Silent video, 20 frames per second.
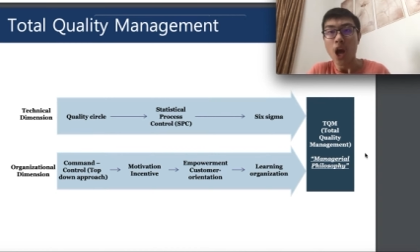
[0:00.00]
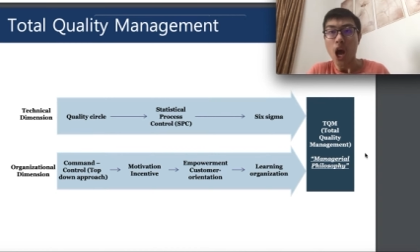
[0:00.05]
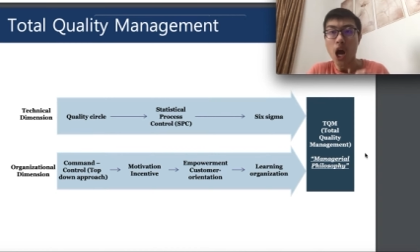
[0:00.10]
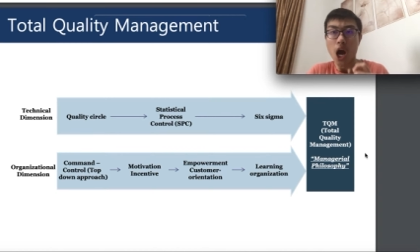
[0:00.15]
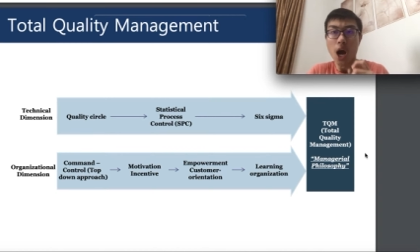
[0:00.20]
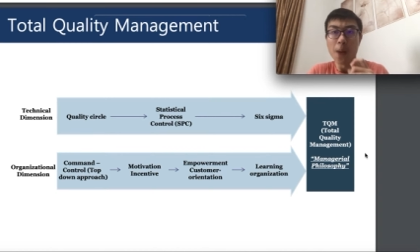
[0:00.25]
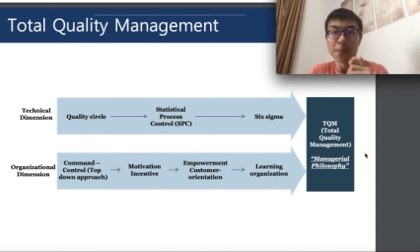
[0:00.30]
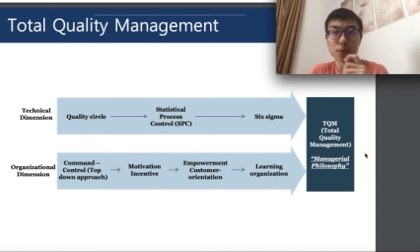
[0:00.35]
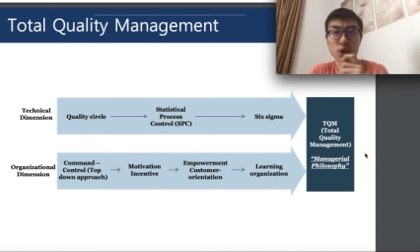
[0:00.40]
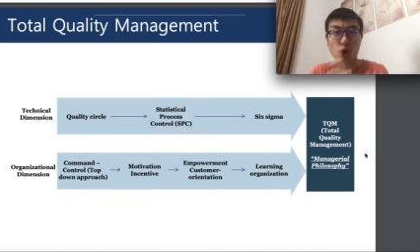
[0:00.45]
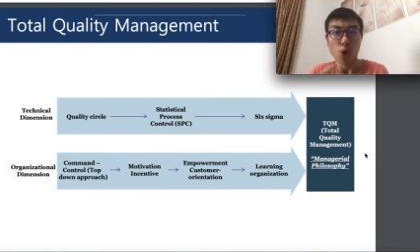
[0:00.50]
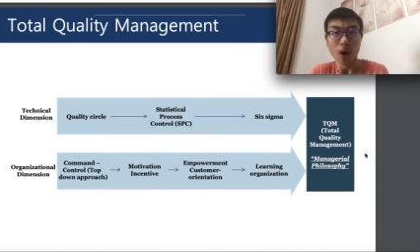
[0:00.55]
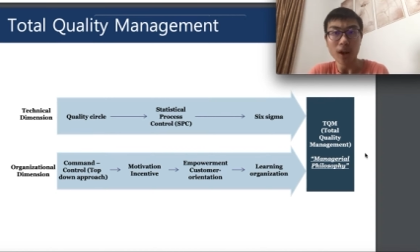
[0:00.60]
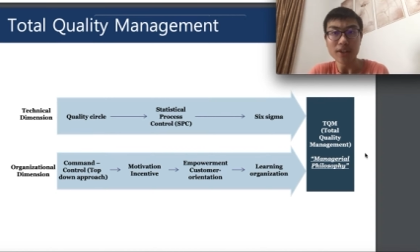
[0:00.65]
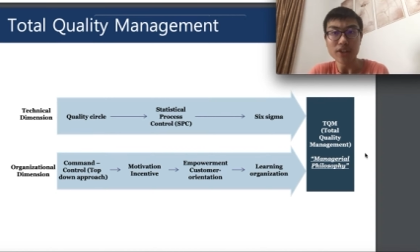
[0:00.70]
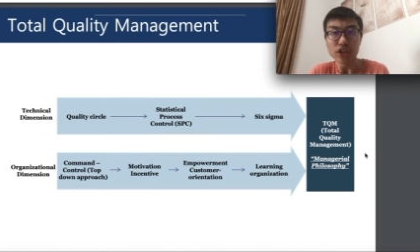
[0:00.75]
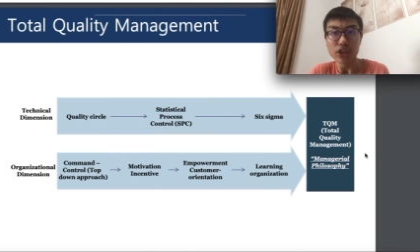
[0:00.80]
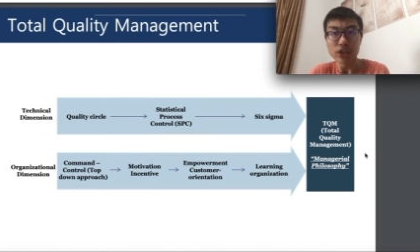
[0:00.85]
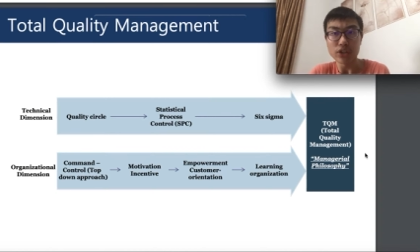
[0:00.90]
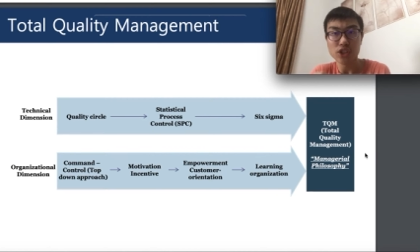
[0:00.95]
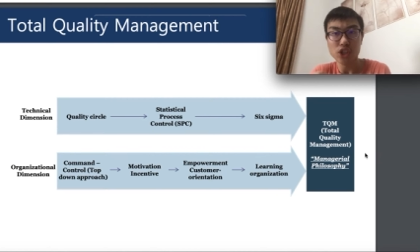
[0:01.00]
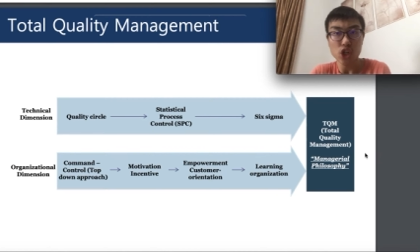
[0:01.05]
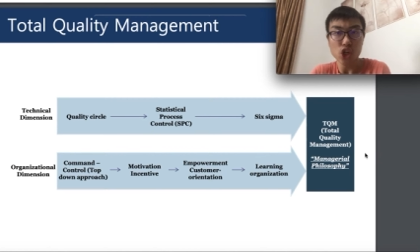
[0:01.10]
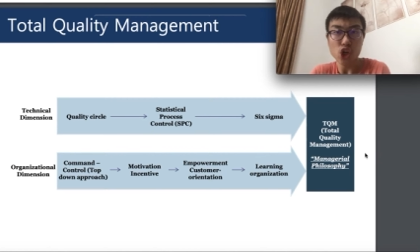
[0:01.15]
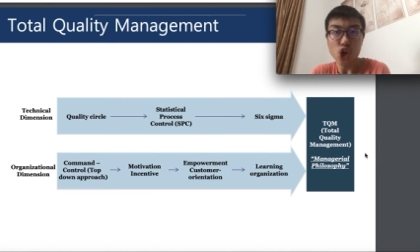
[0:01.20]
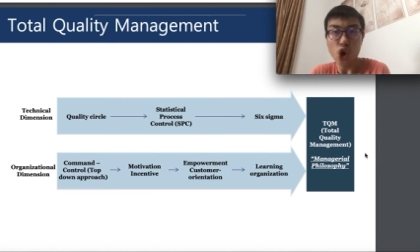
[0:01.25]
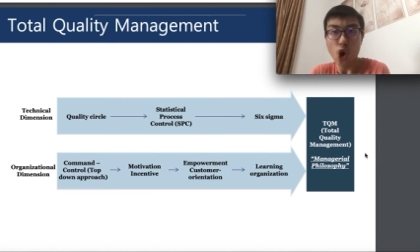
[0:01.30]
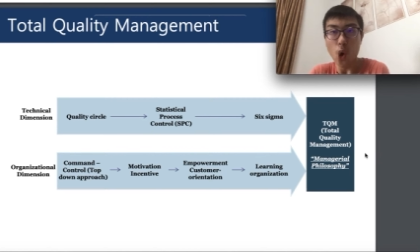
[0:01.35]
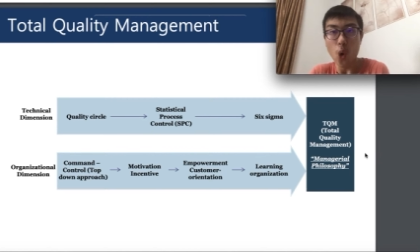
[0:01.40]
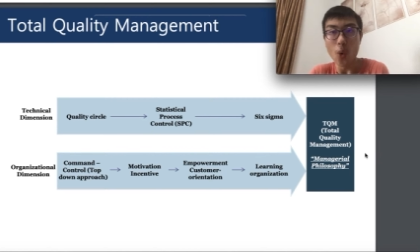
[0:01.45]
um, quality
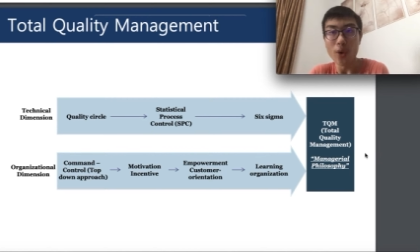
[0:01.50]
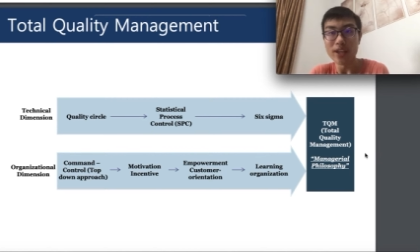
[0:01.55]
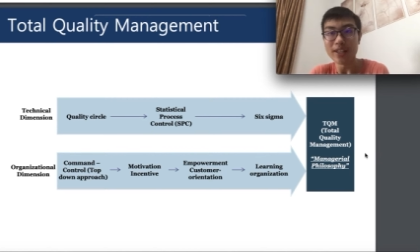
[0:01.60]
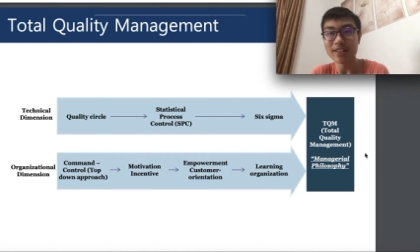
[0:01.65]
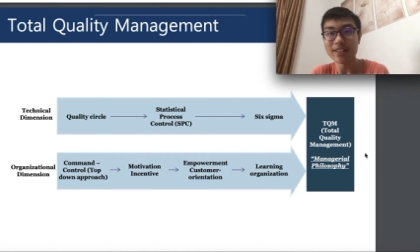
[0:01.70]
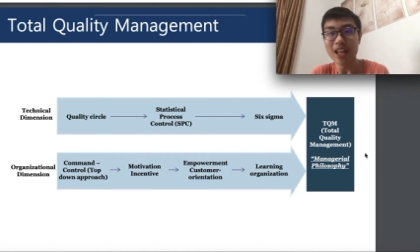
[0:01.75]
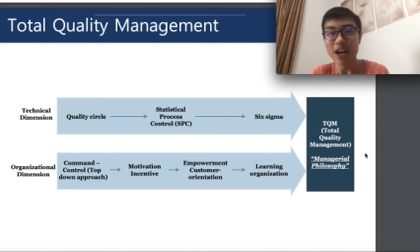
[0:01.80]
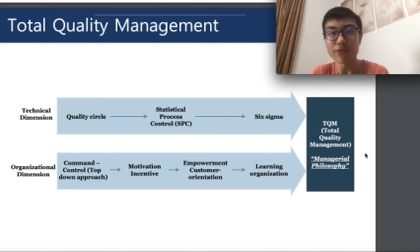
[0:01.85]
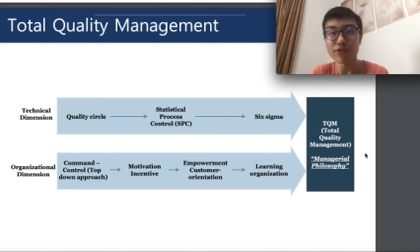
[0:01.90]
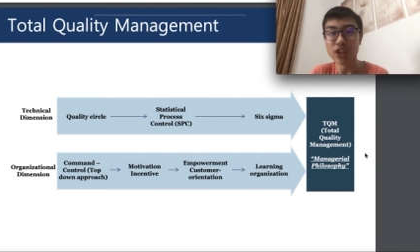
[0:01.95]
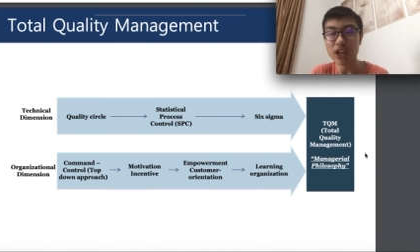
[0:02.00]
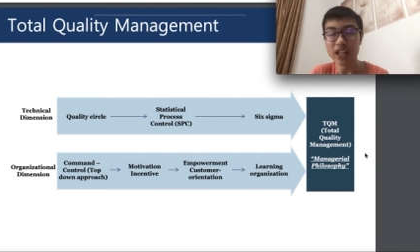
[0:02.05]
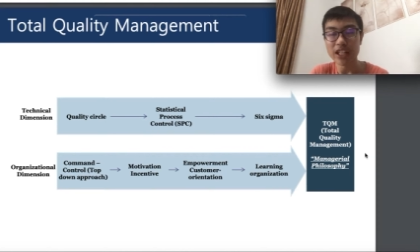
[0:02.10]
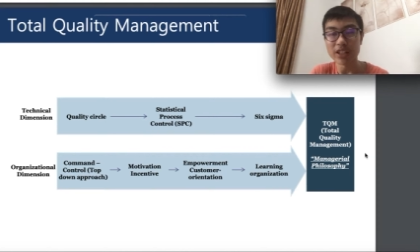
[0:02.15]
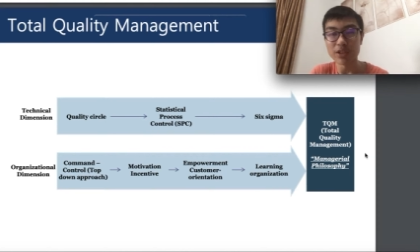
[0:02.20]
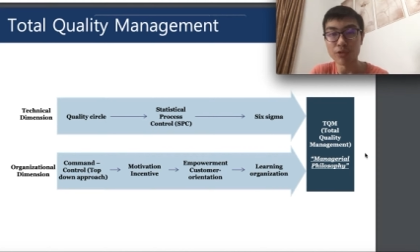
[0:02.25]
circle is definitely the